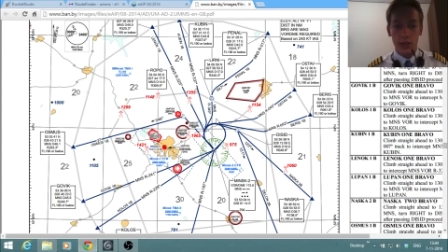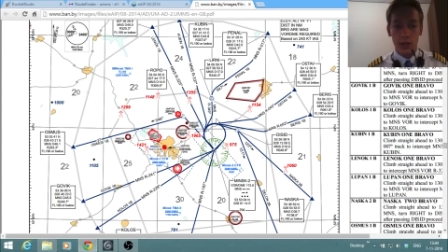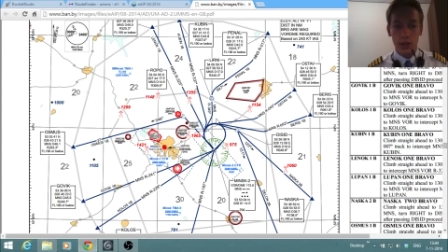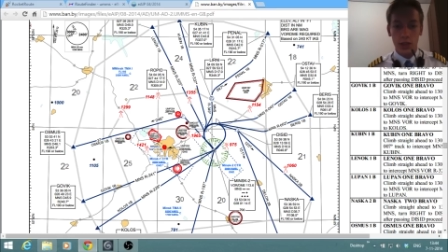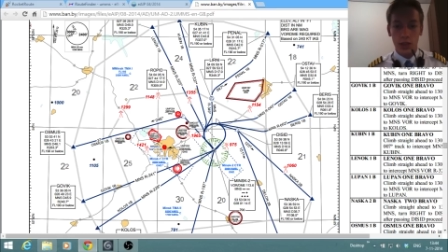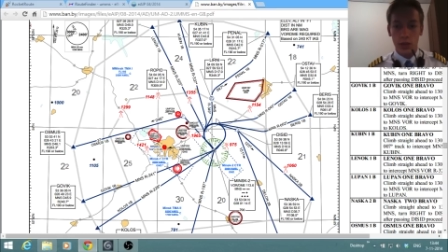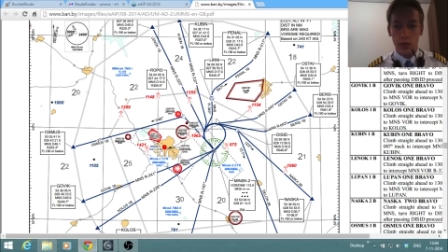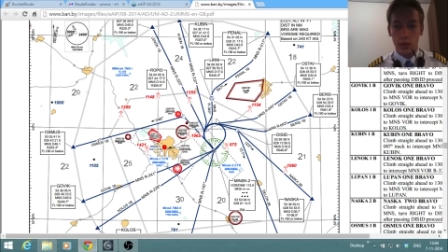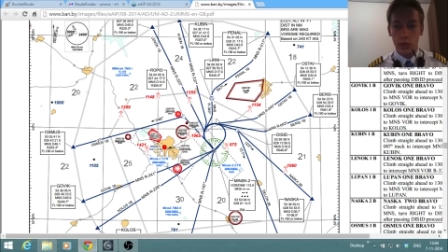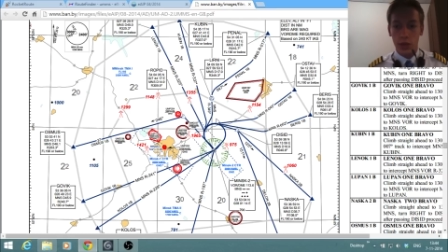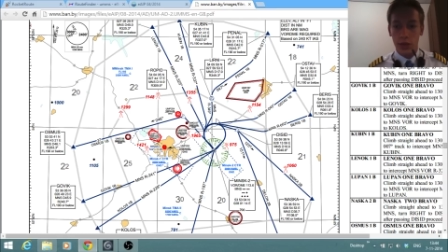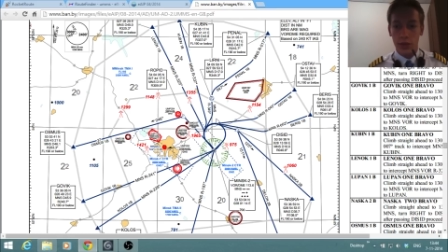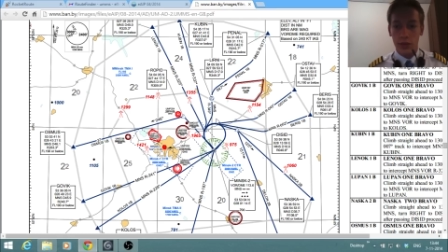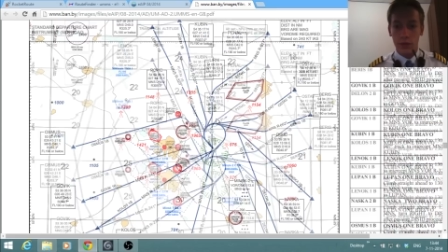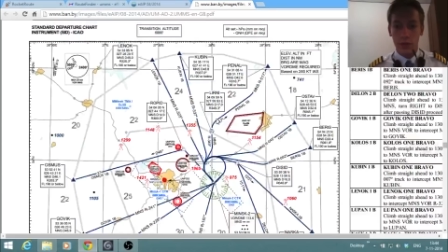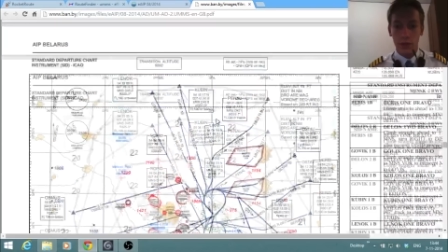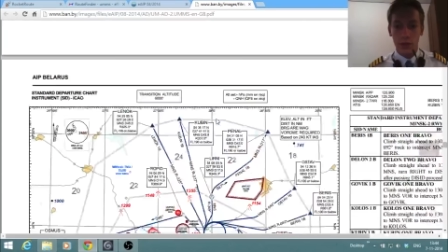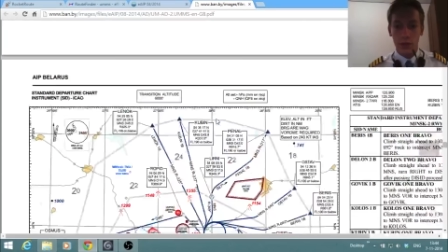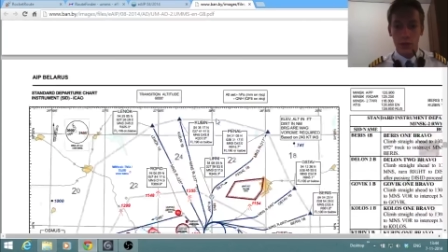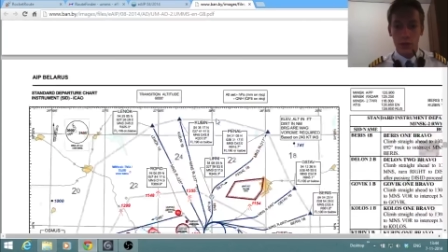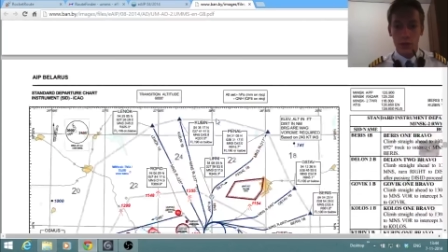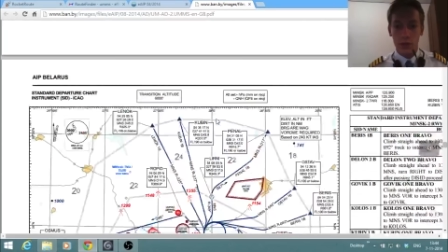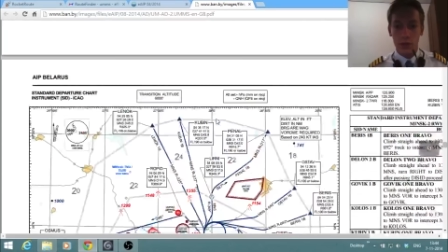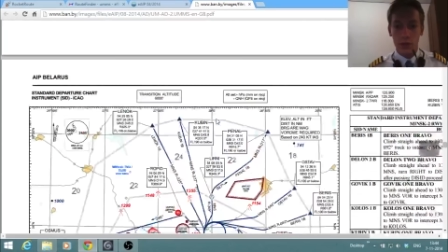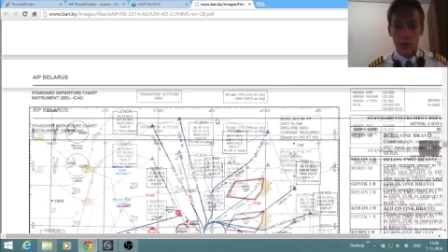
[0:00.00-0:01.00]
So we have here
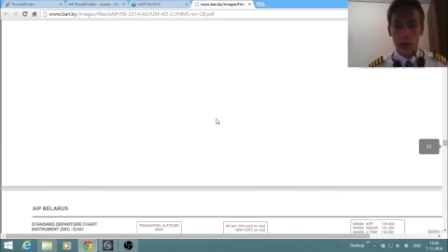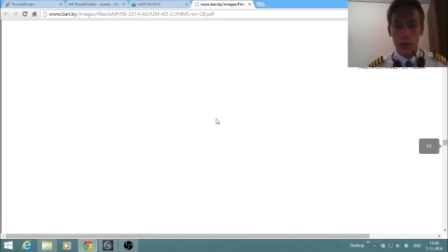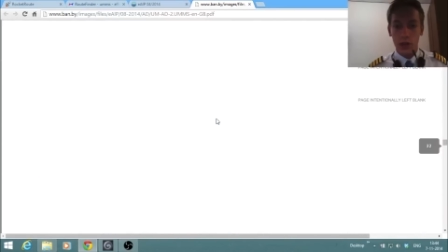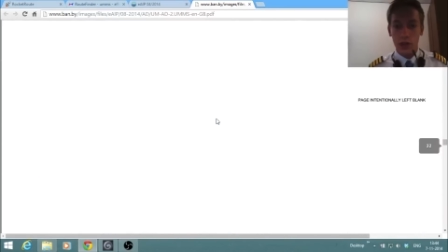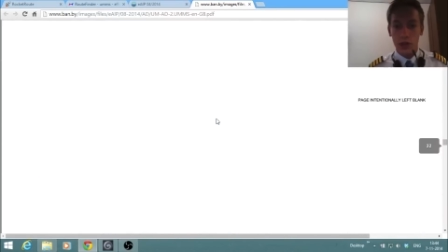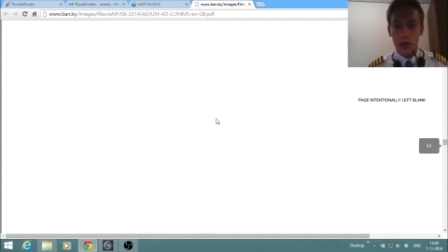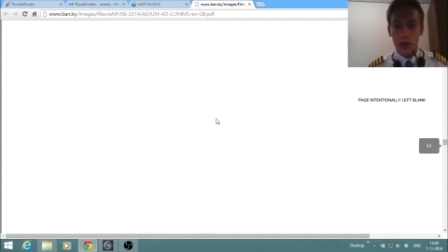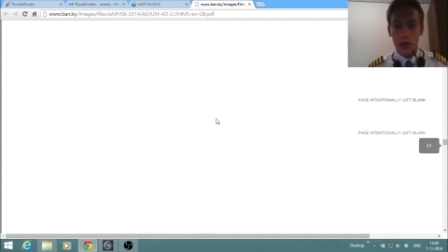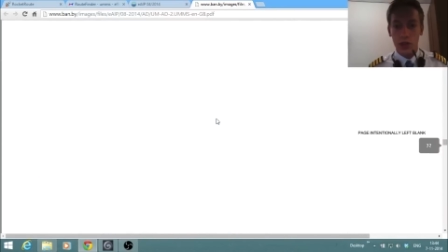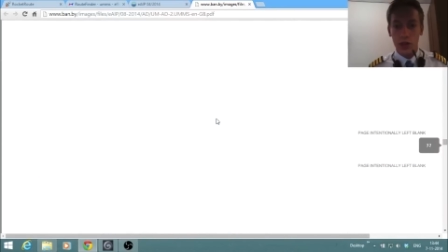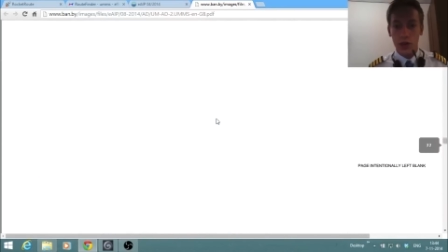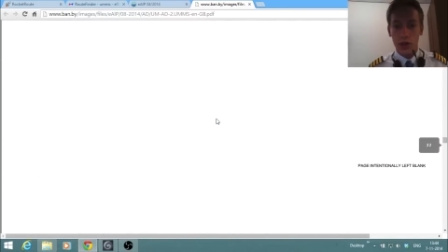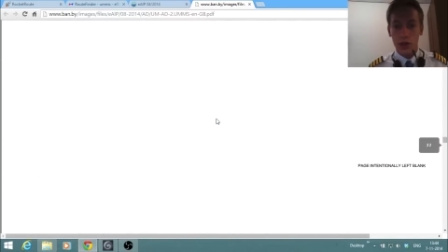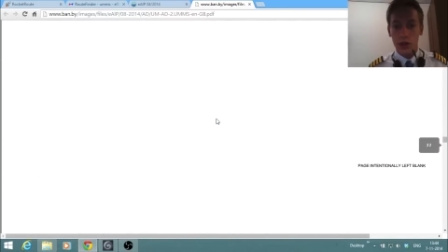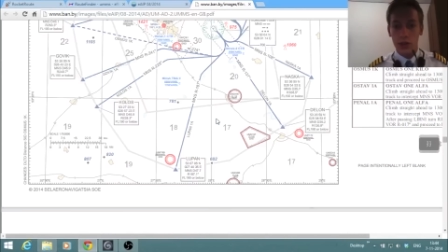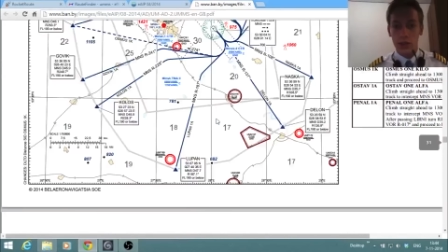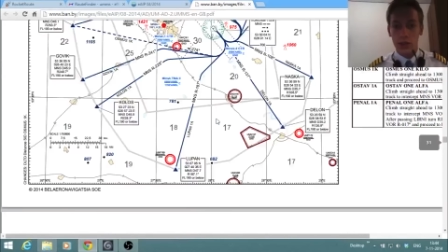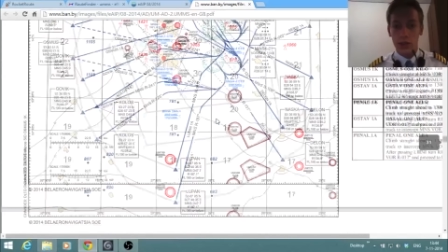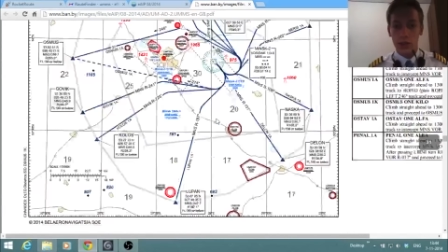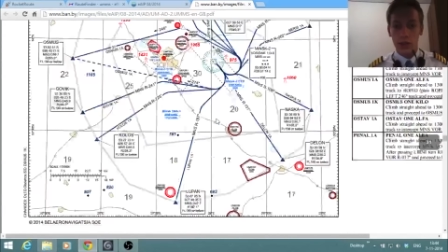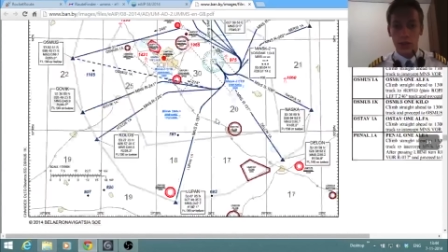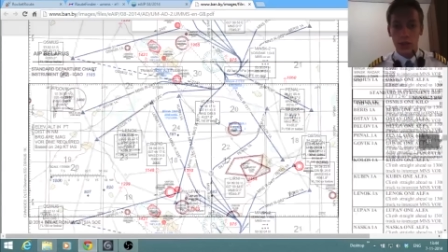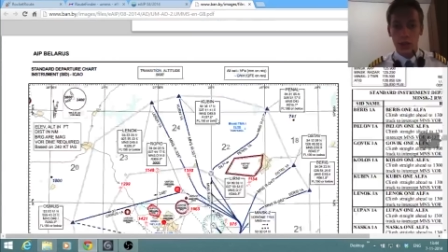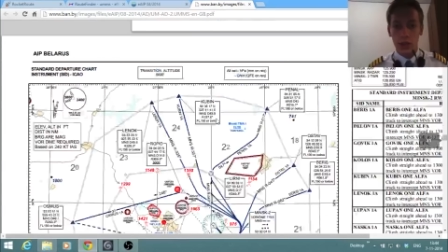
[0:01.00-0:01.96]
the departure chart.